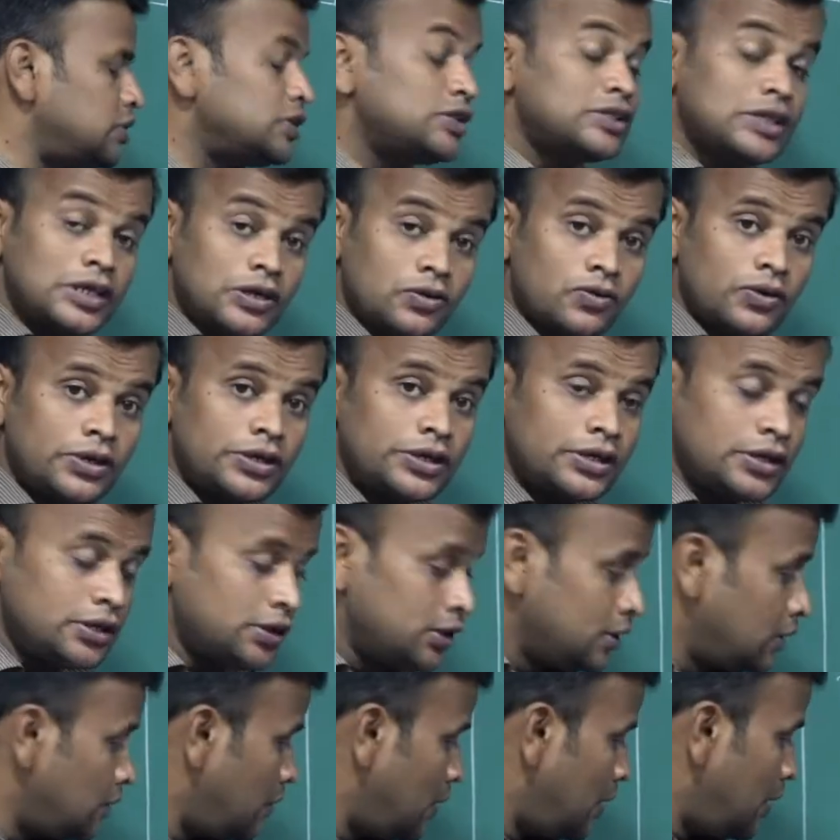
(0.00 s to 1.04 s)
is equal
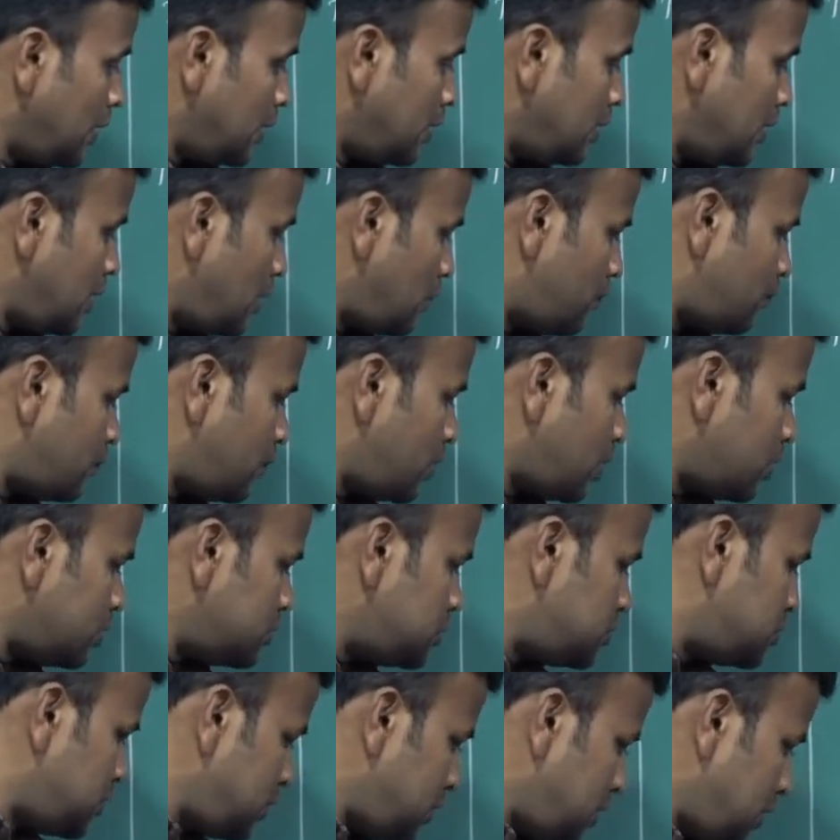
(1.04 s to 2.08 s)
to f
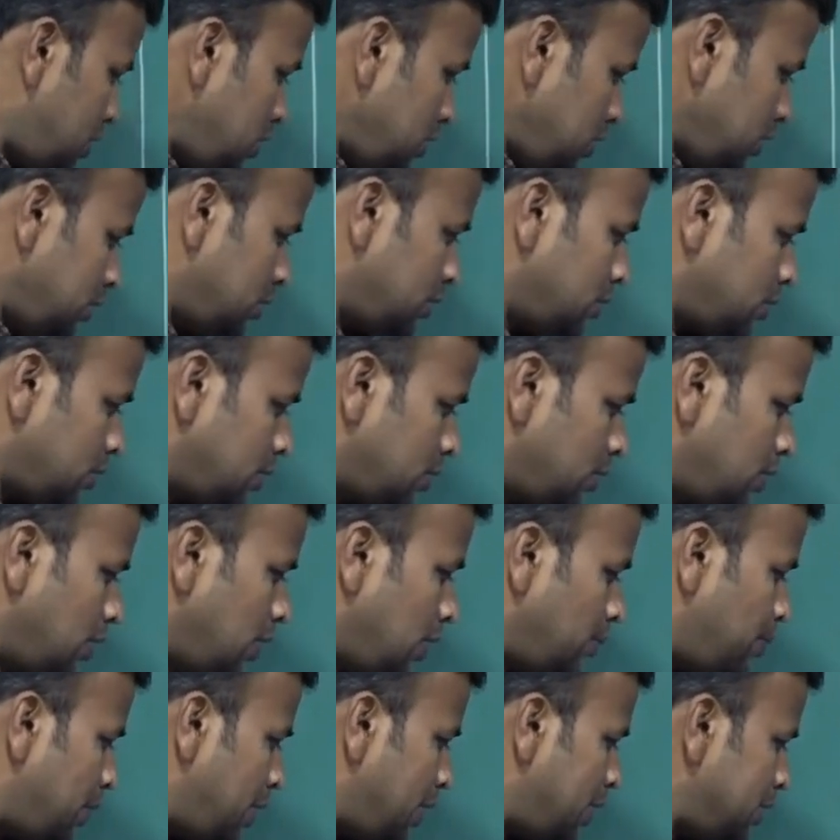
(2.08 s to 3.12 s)
dot g
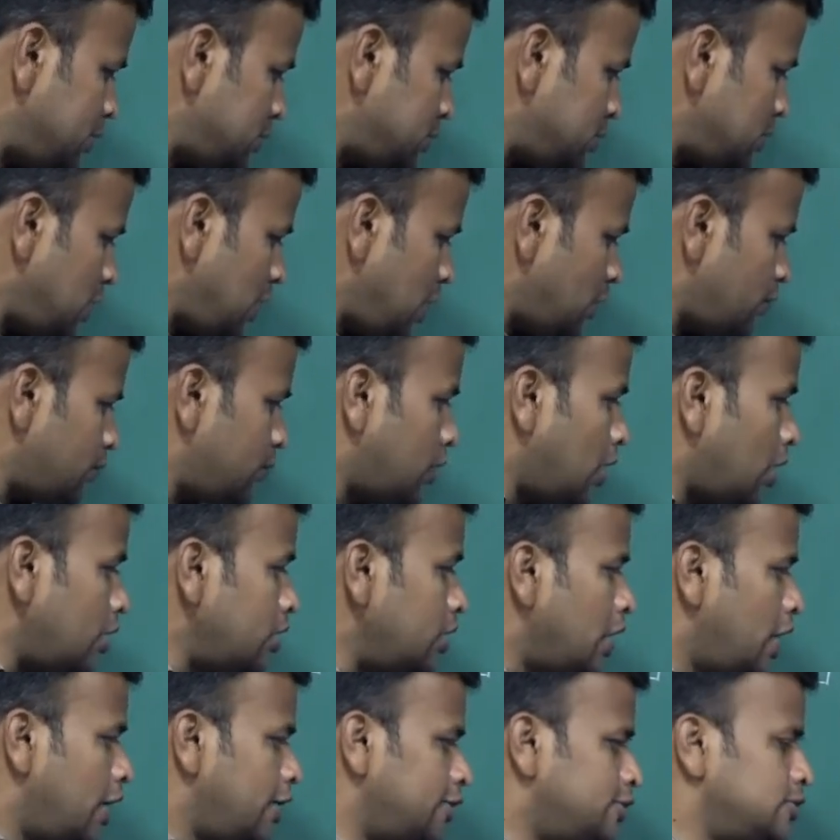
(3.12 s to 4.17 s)
plus f
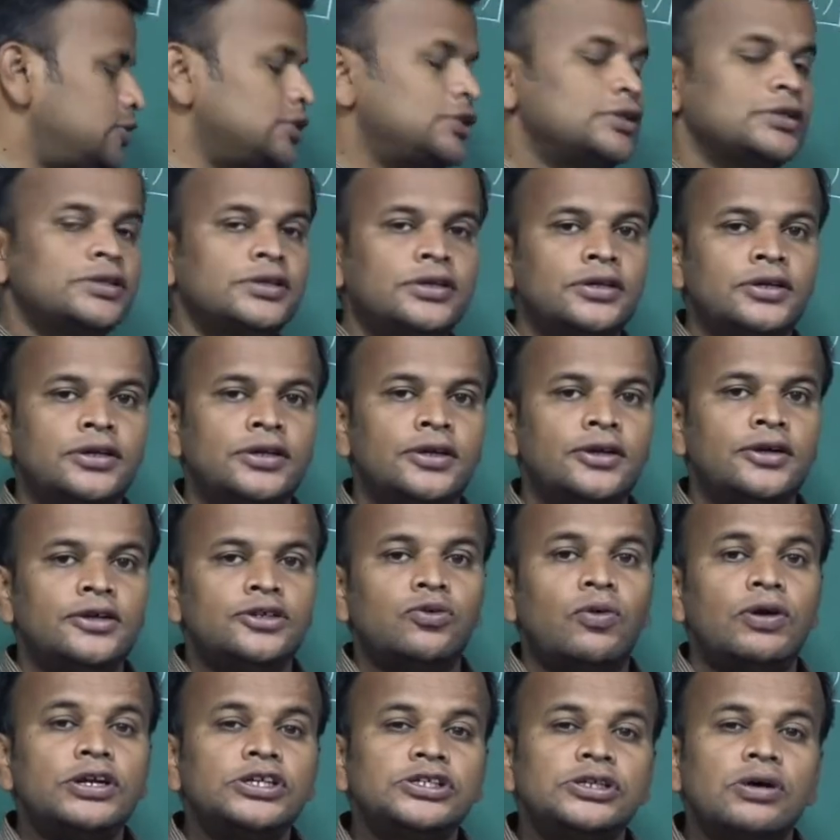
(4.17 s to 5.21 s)
dot h. So
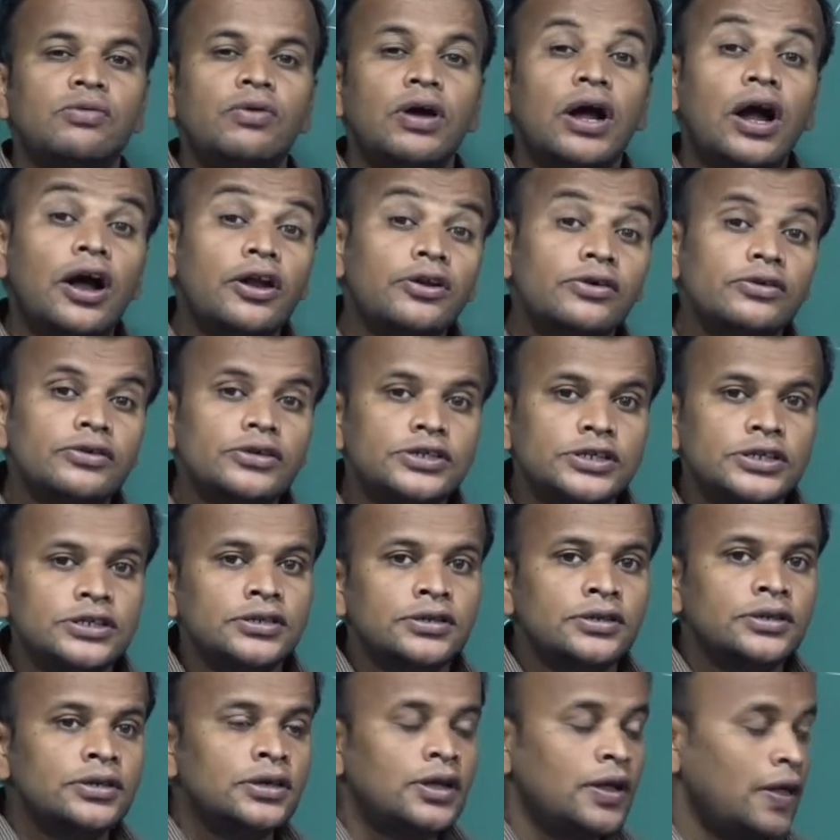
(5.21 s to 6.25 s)
what is our
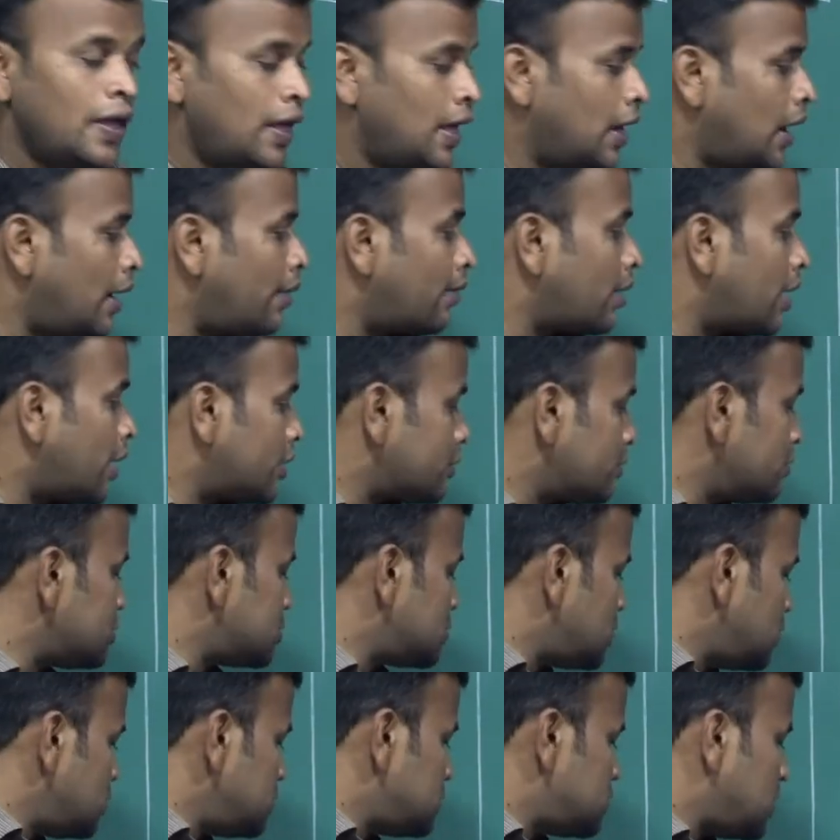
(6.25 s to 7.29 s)
conclusion? Our
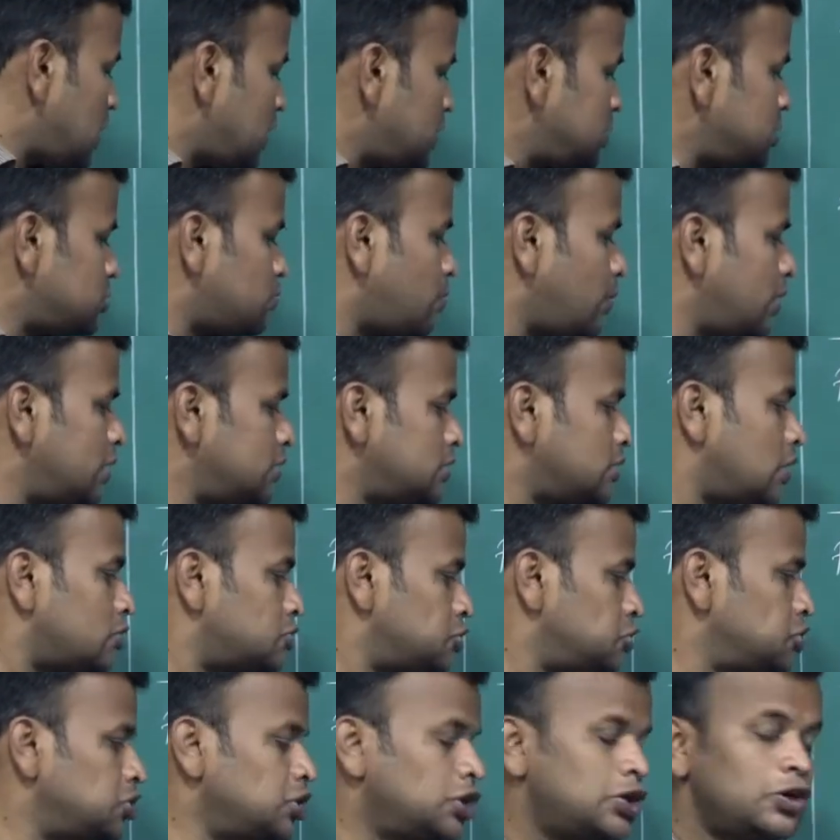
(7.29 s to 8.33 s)
conclusion is satisfies
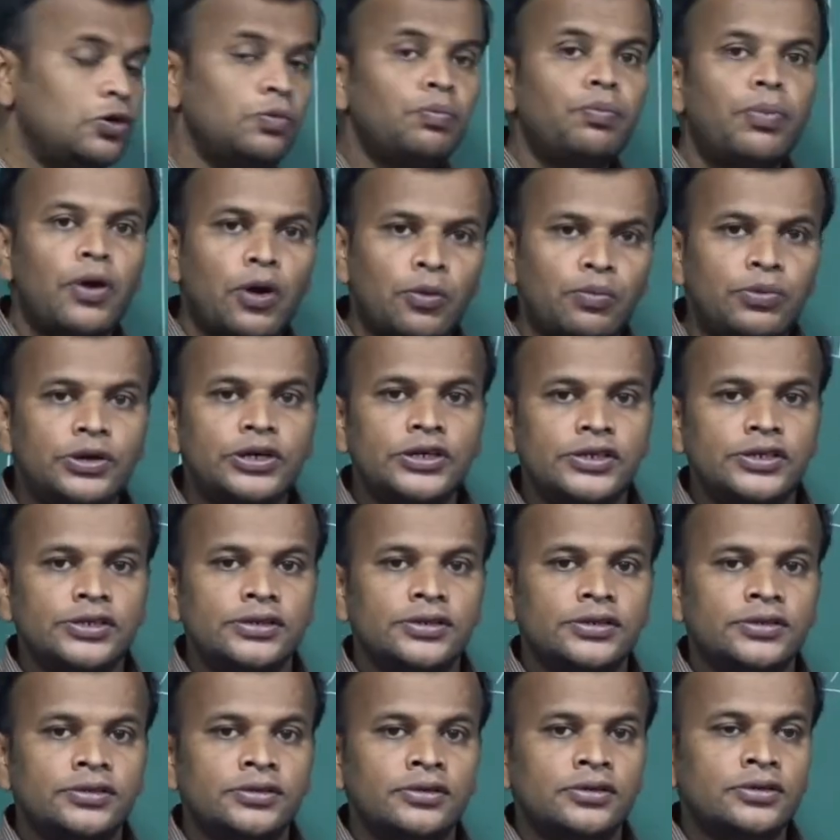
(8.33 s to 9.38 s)
associative property.
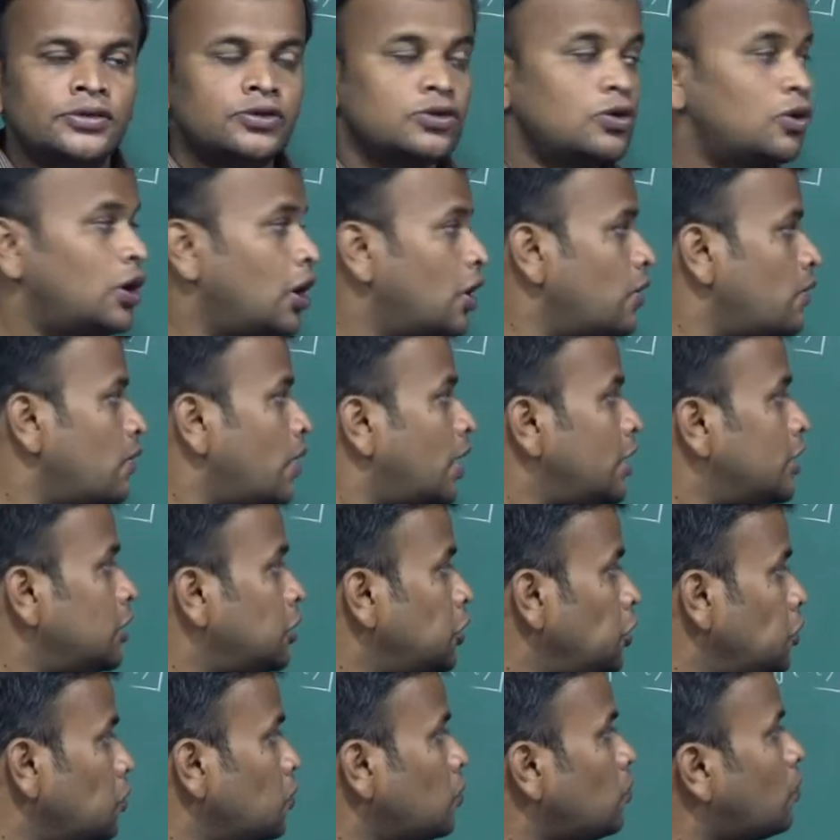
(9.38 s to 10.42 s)
So now I
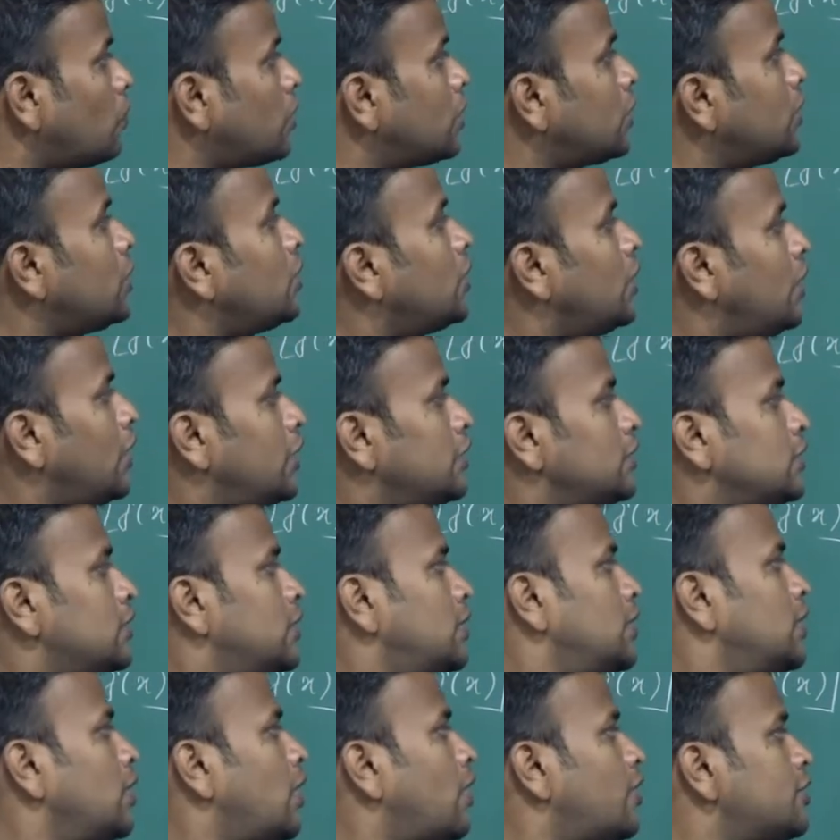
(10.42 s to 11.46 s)
knew one
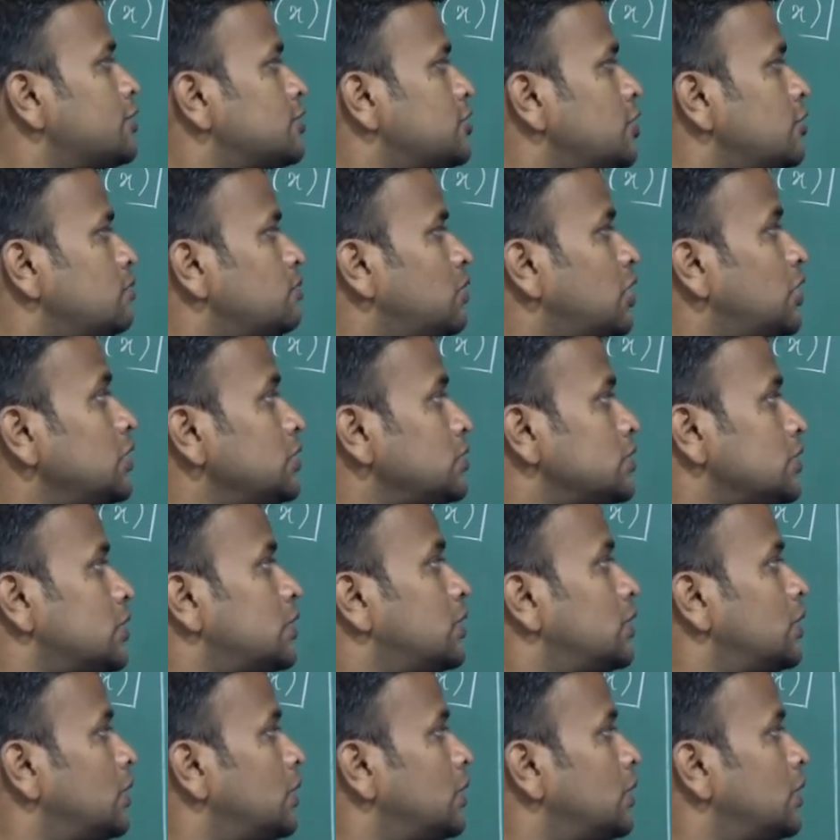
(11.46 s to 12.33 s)
concept, that is